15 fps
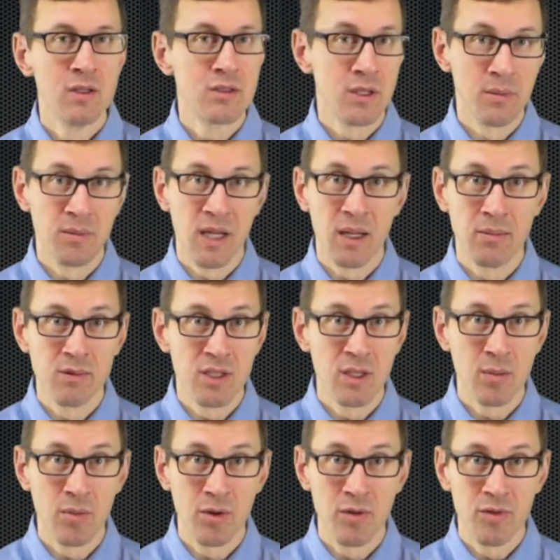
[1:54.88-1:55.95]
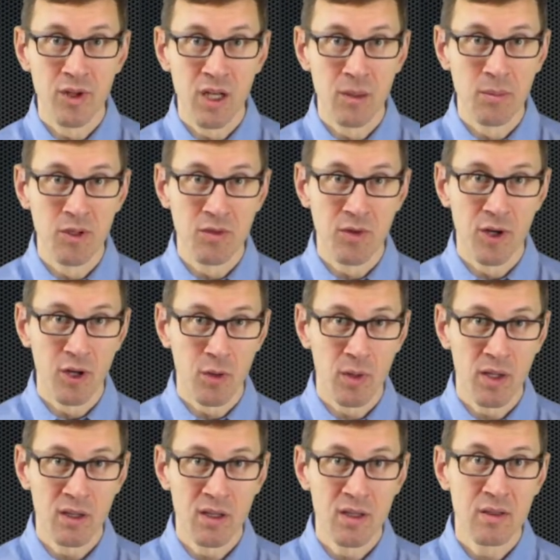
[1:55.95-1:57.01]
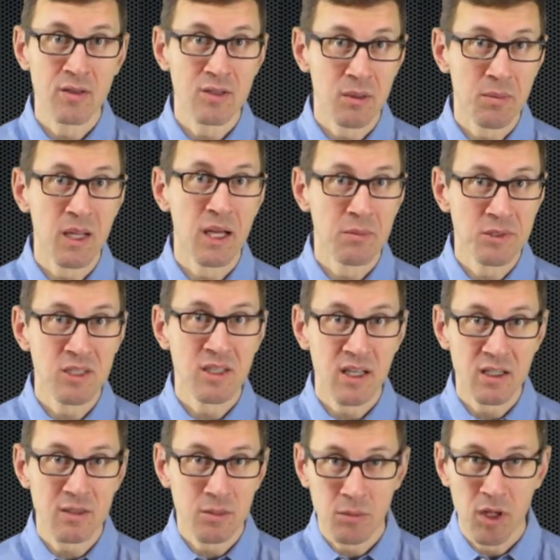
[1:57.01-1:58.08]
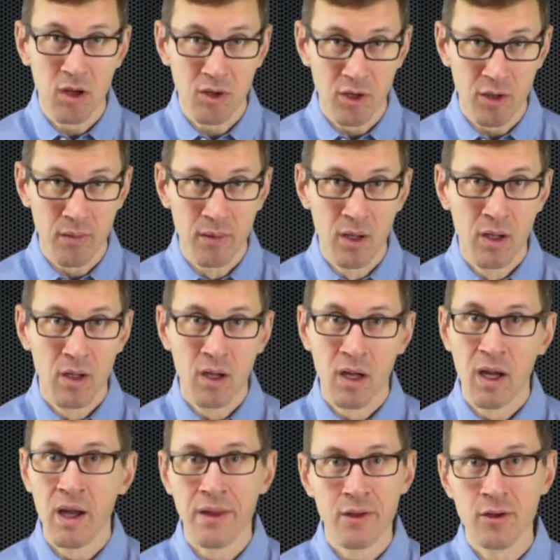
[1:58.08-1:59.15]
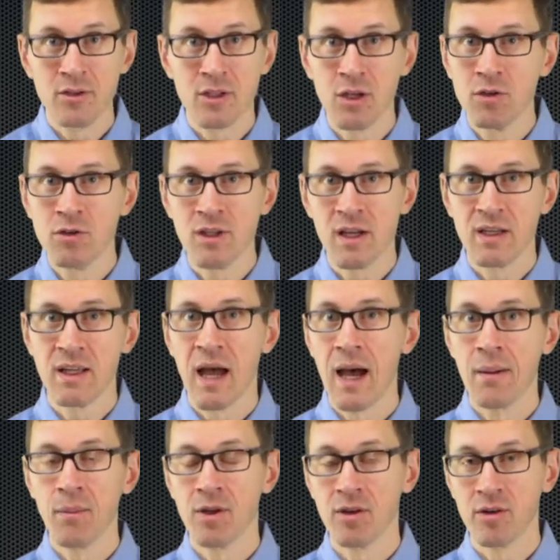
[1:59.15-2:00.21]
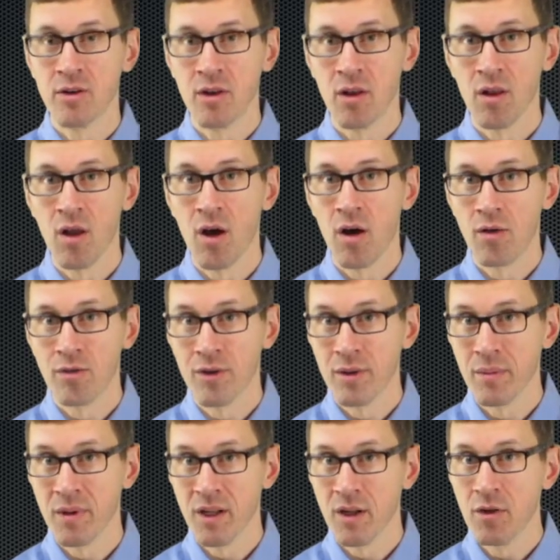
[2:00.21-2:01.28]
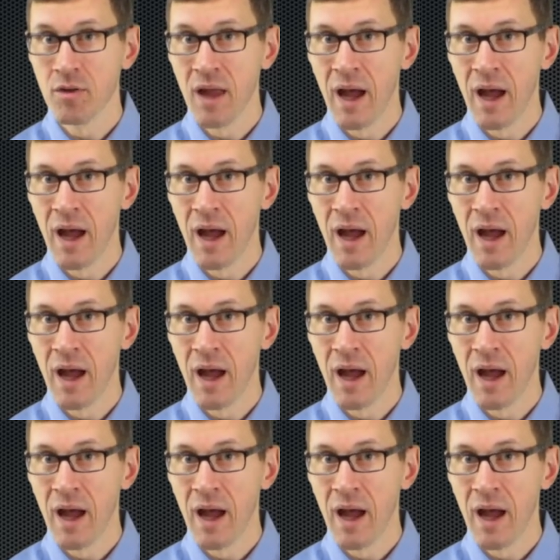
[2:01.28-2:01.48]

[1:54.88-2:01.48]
Sometimes they approve settlements very quickly, and sometimes it takes them longer. And there's no set time under the law for them to do